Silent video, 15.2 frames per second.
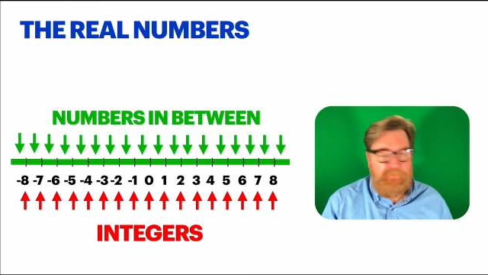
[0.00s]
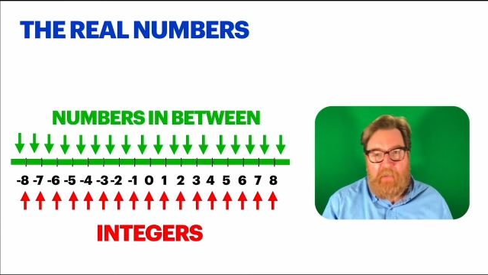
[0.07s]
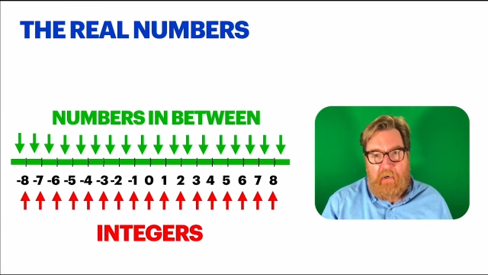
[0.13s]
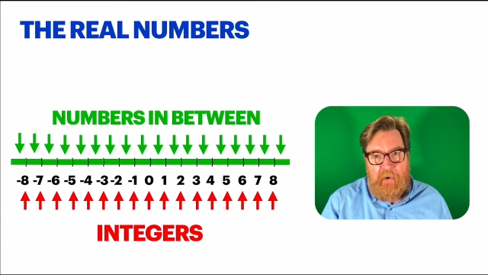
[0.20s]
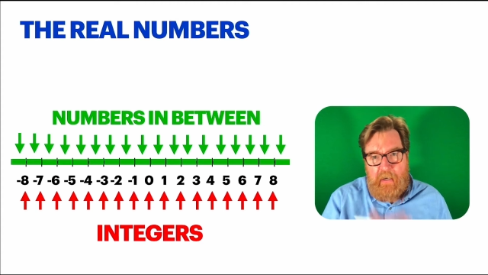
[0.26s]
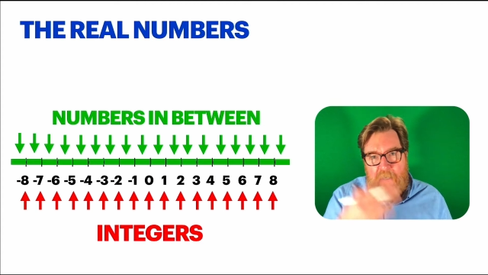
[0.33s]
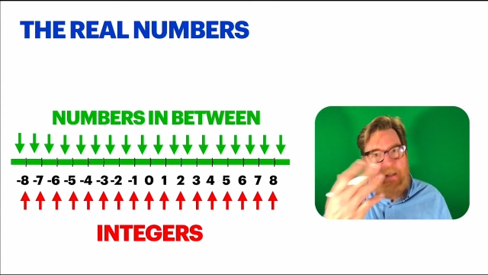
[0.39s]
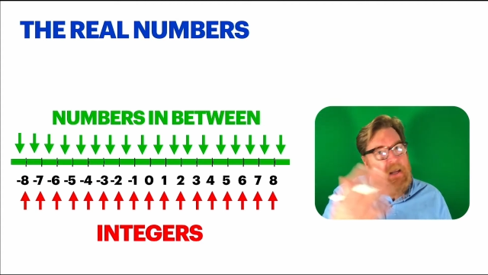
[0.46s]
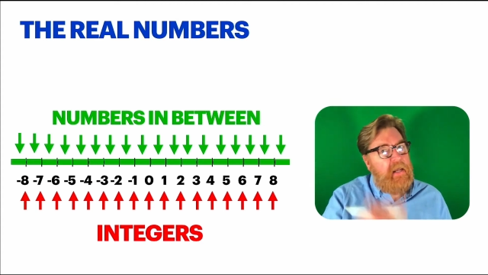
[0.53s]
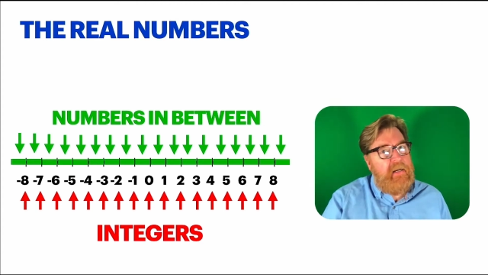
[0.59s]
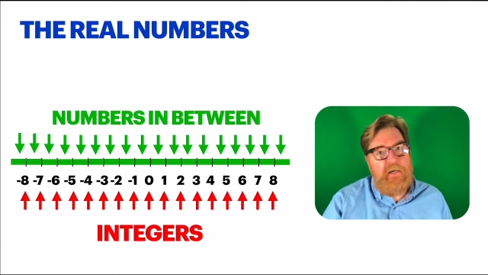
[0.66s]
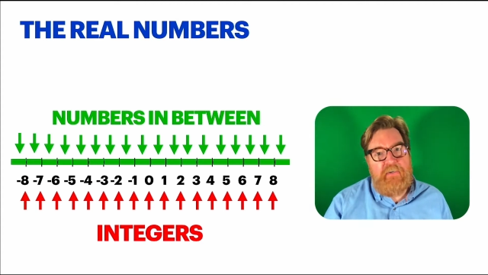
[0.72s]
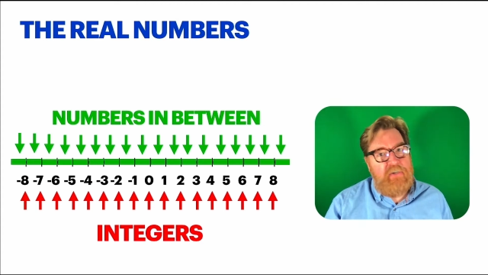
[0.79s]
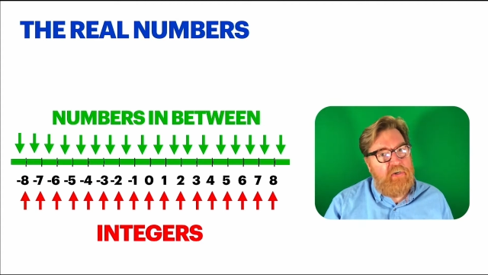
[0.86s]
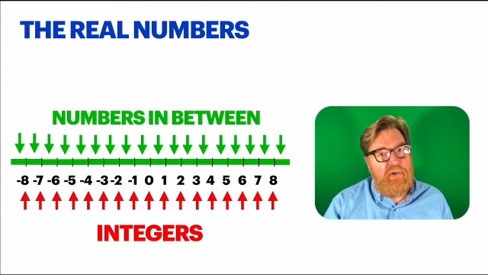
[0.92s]
All right, and
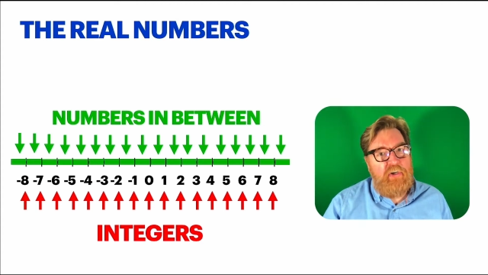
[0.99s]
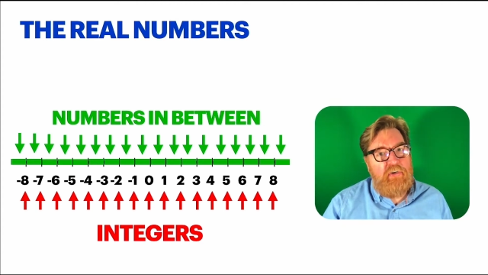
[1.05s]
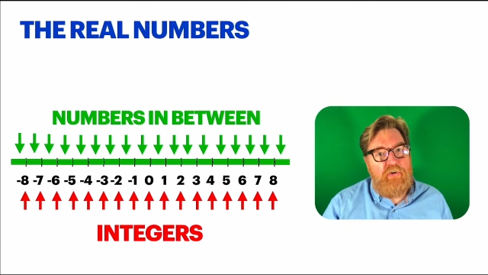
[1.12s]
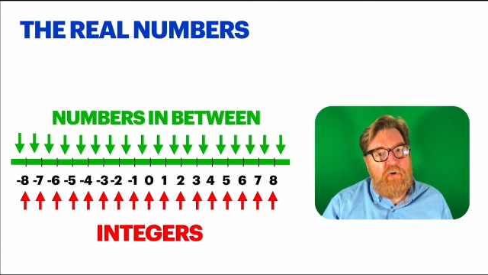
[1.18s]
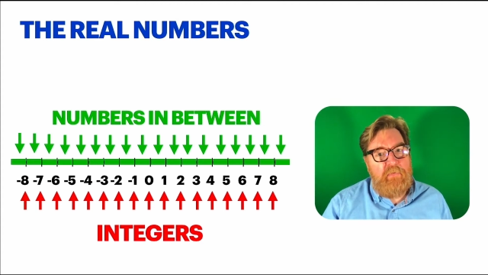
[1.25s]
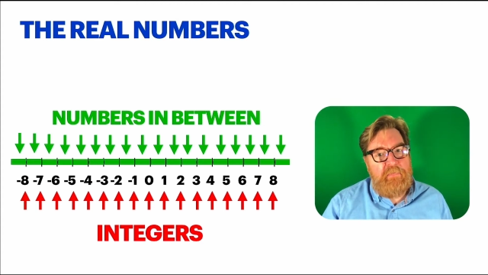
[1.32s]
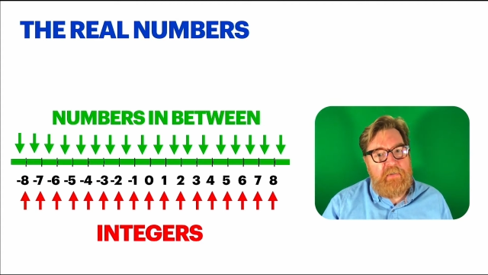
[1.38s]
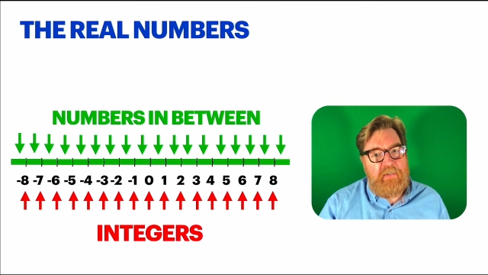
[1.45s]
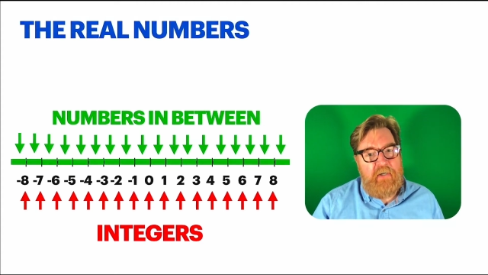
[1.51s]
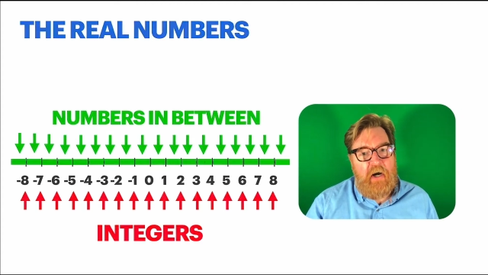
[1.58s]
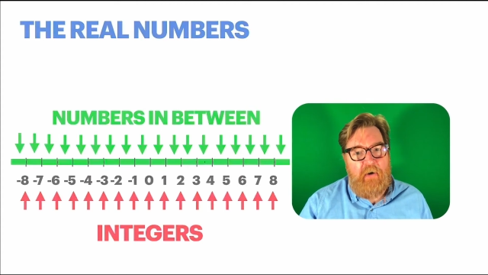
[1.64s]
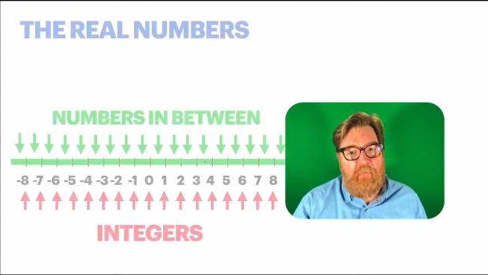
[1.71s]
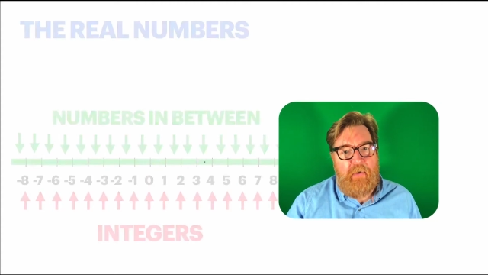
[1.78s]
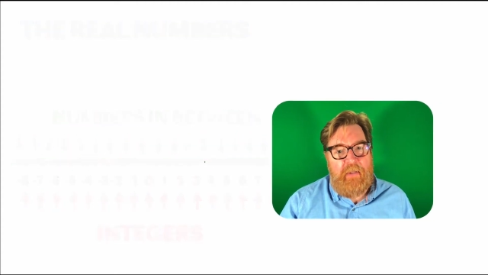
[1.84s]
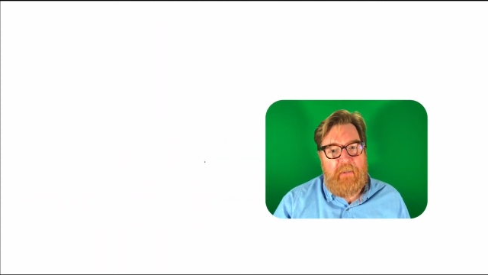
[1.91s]
here's a good group to
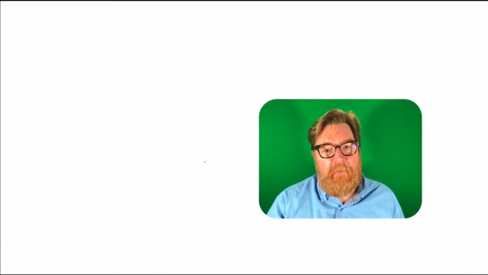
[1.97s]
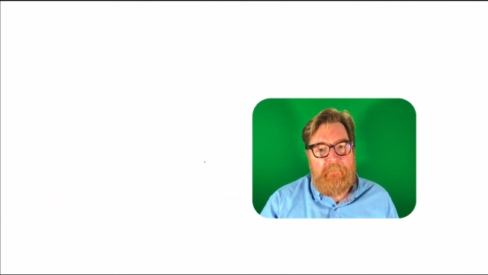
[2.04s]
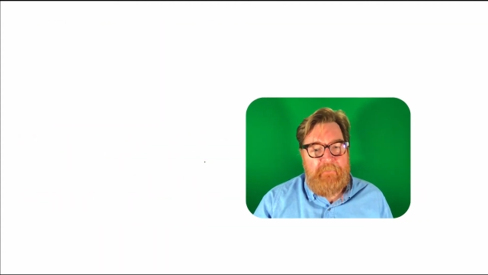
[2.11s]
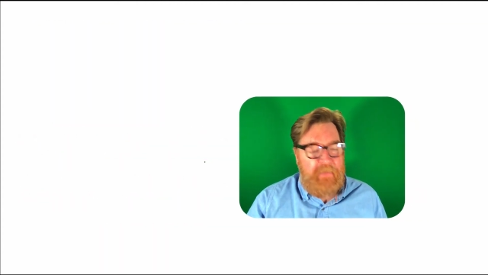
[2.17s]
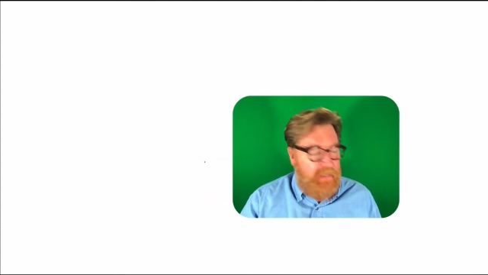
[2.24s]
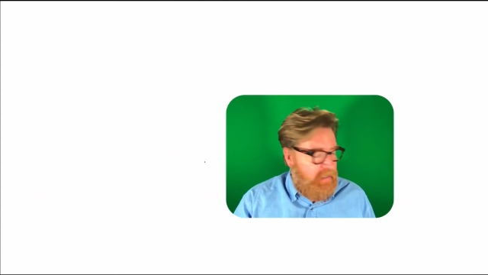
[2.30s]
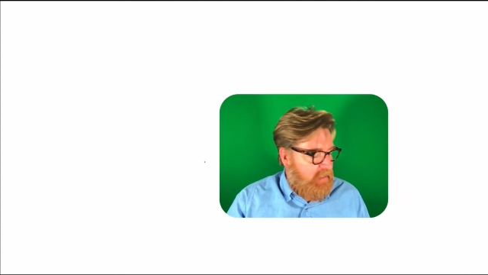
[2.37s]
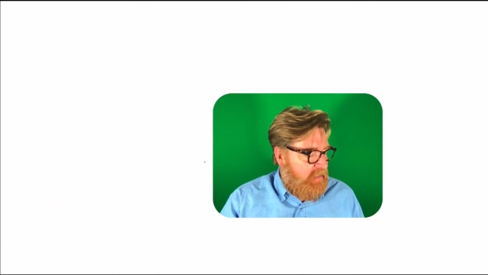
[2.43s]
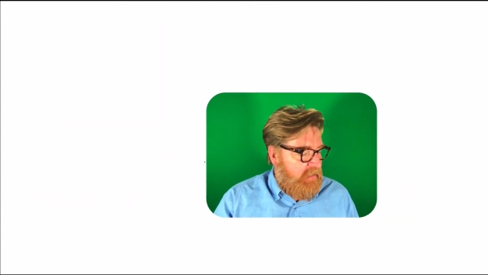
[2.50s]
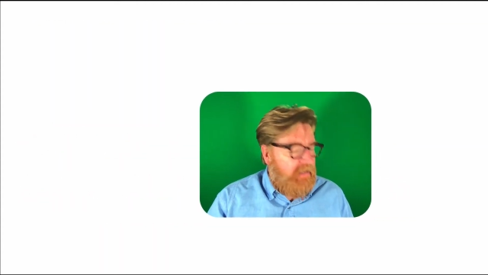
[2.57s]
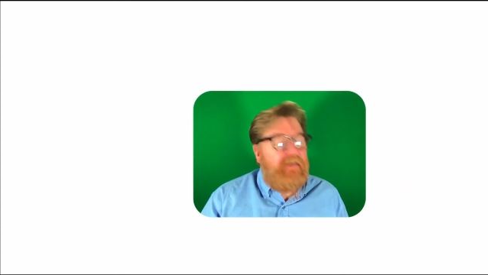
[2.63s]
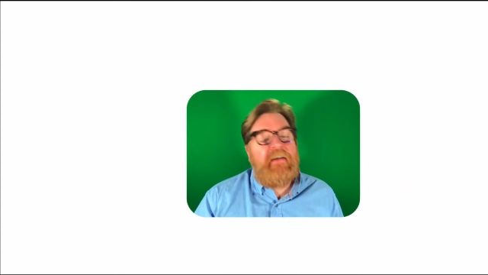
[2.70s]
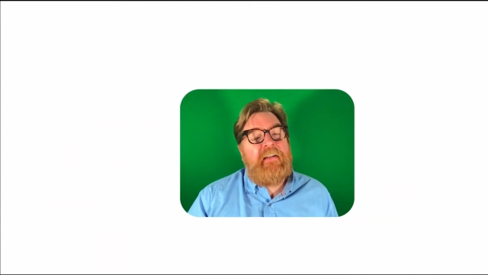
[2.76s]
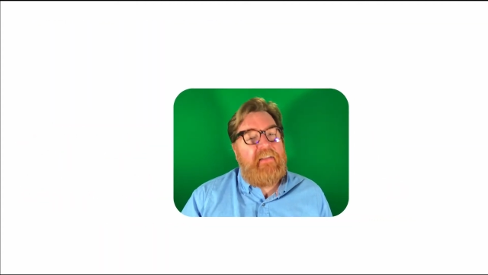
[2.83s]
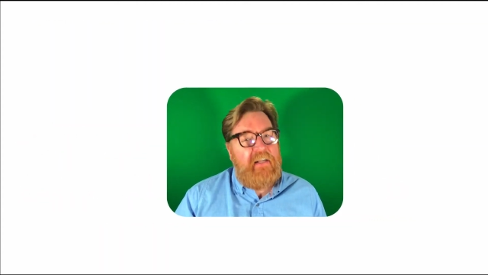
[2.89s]
start with.
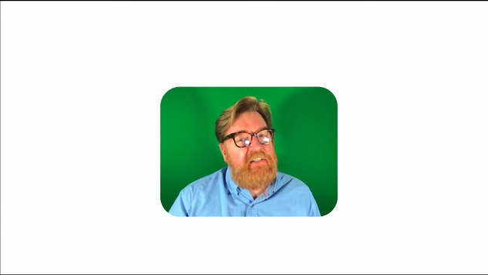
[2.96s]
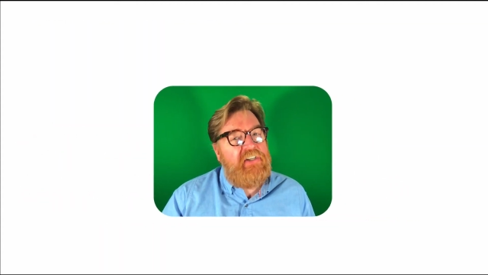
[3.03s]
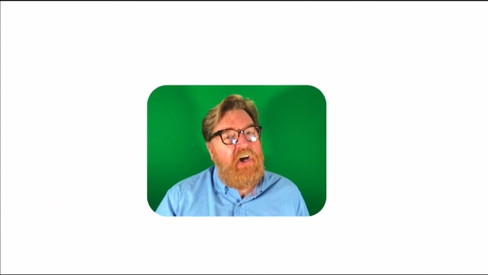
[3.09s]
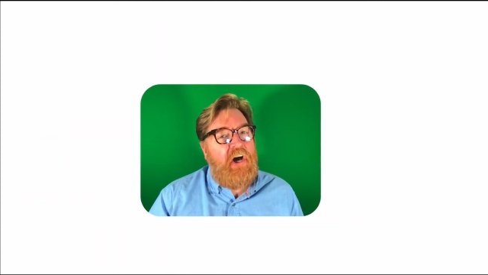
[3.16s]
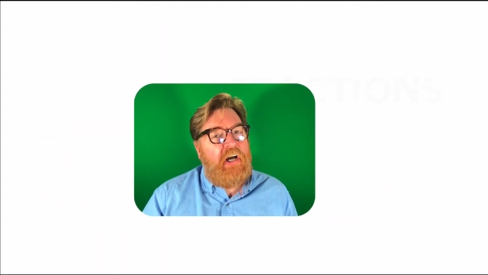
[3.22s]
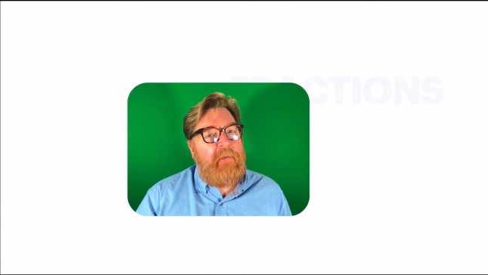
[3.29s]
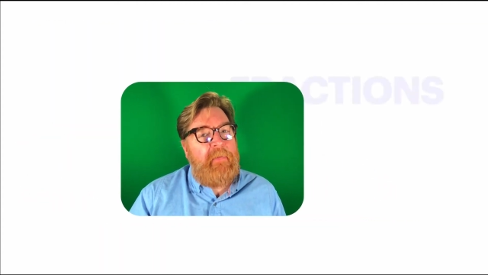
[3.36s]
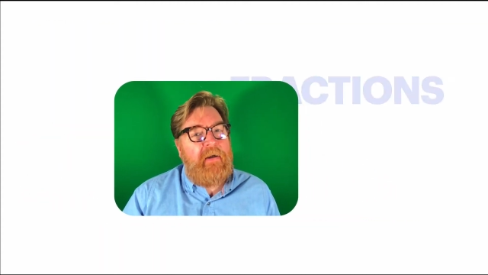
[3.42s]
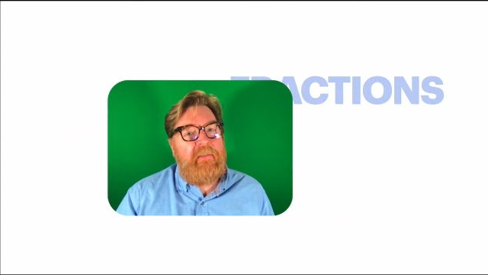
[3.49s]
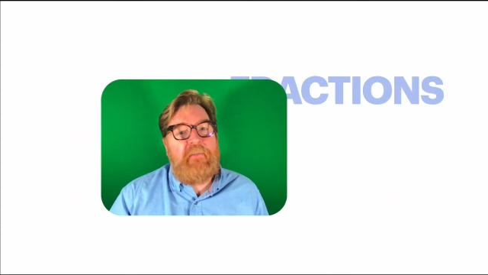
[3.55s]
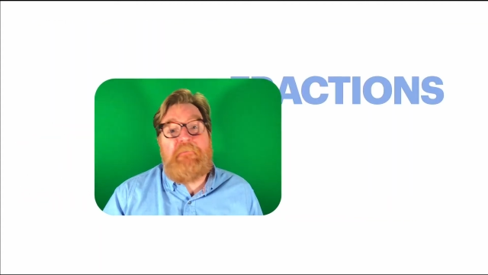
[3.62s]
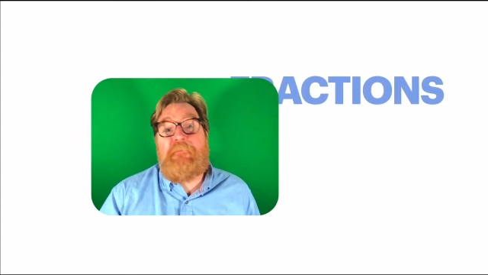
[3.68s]
Let's talk about the